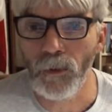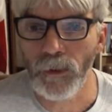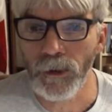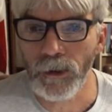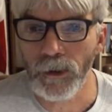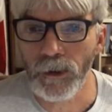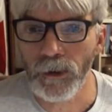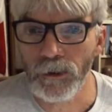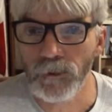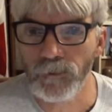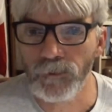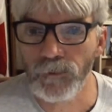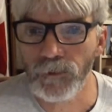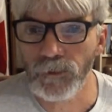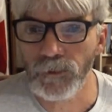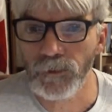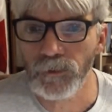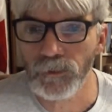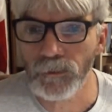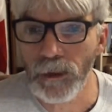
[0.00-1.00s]
going
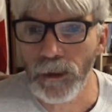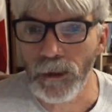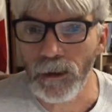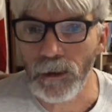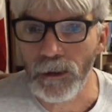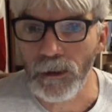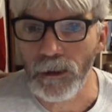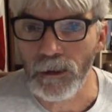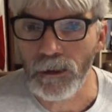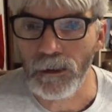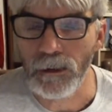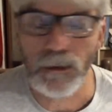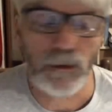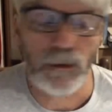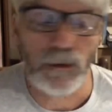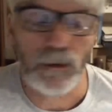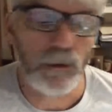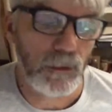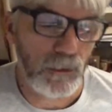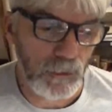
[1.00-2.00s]
astray.
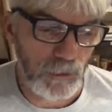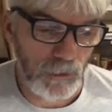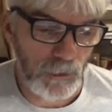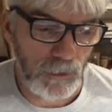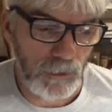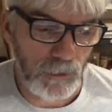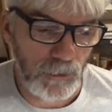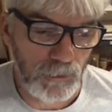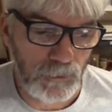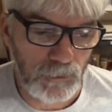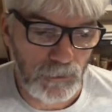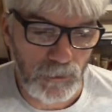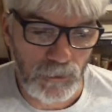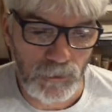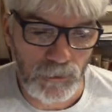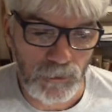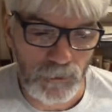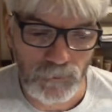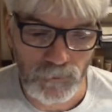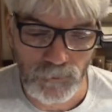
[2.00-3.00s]

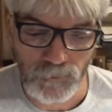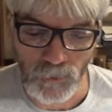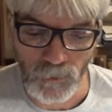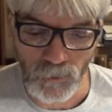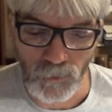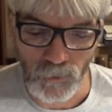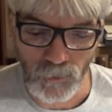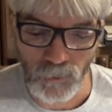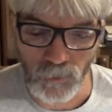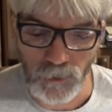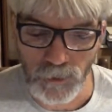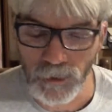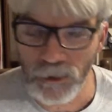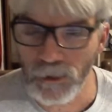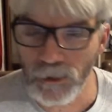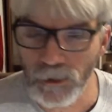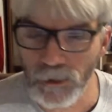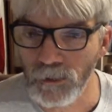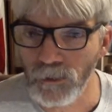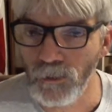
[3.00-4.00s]
And so
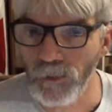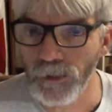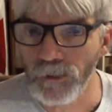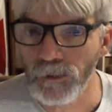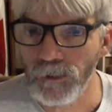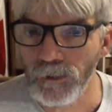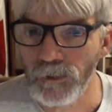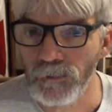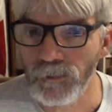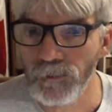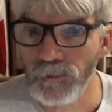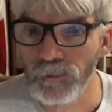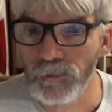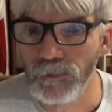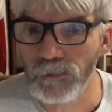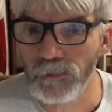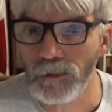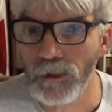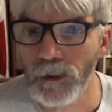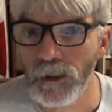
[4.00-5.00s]
when they are going
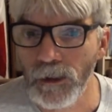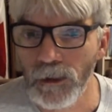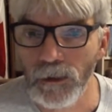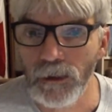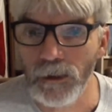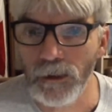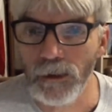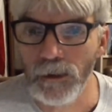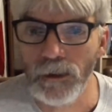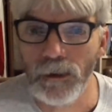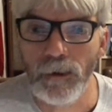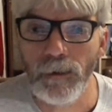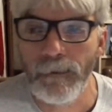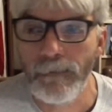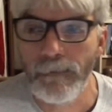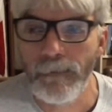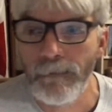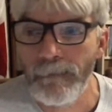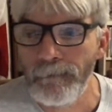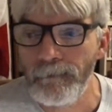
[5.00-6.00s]
astray,
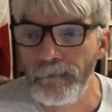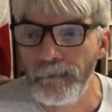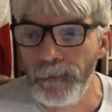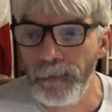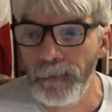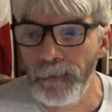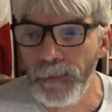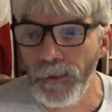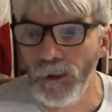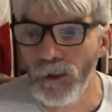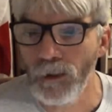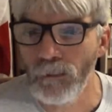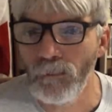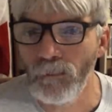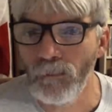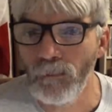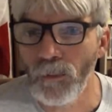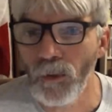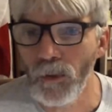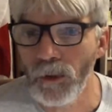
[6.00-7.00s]
they
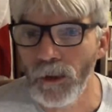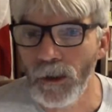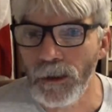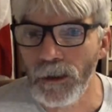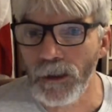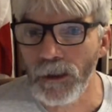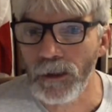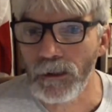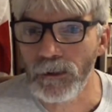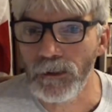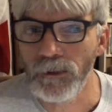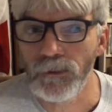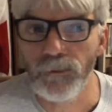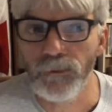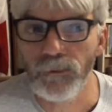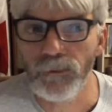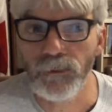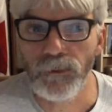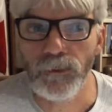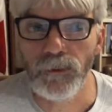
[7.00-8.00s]
are more
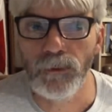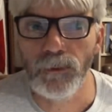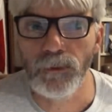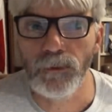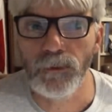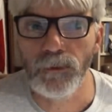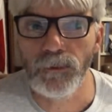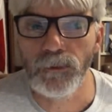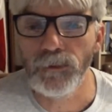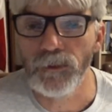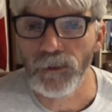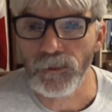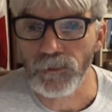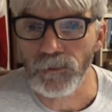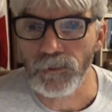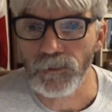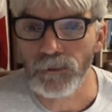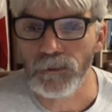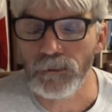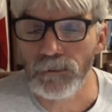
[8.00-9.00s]
likely to
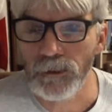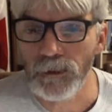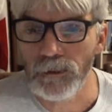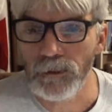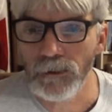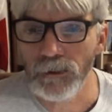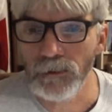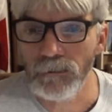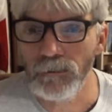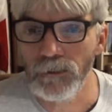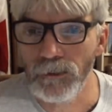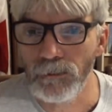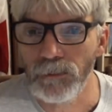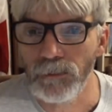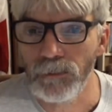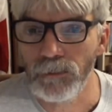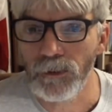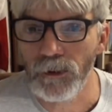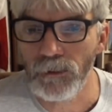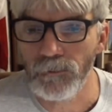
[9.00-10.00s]
disagree with
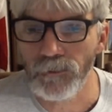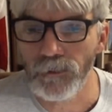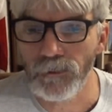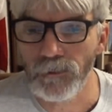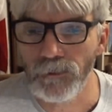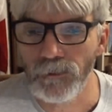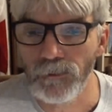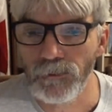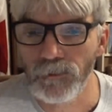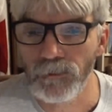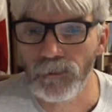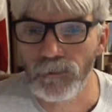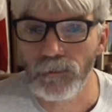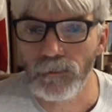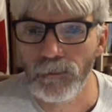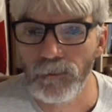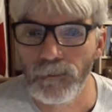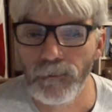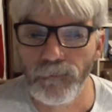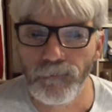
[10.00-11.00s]
the
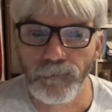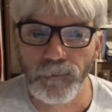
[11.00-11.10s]
prophets.